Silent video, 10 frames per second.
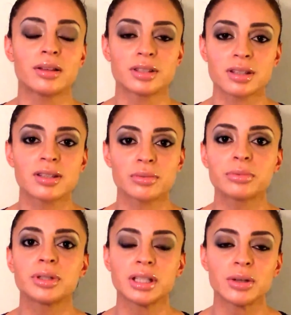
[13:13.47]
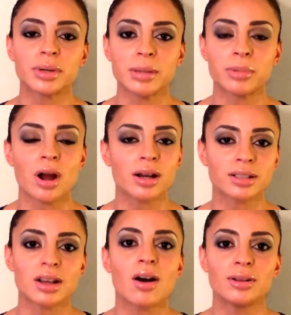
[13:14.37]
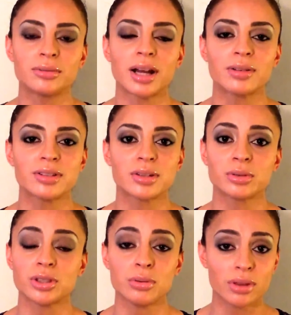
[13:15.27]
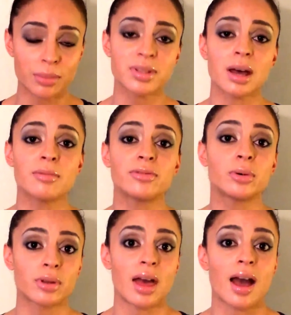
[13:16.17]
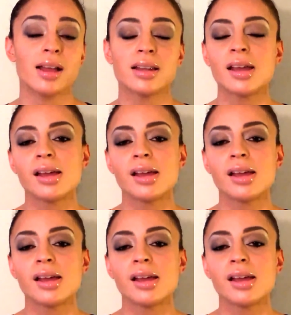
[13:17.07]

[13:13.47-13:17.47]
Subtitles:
It's a really great product all around, so 2 thumbs up for that.